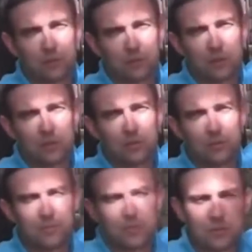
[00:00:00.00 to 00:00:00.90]
drill
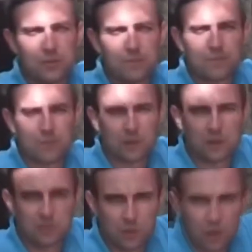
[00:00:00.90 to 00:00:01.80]
a
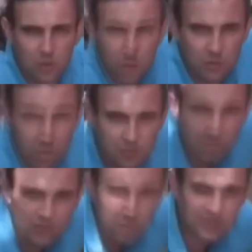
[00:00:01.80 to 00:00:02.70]
small hole,
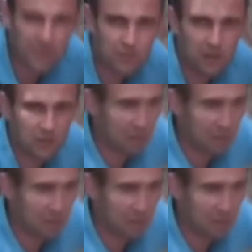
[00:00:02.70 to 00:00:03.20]
and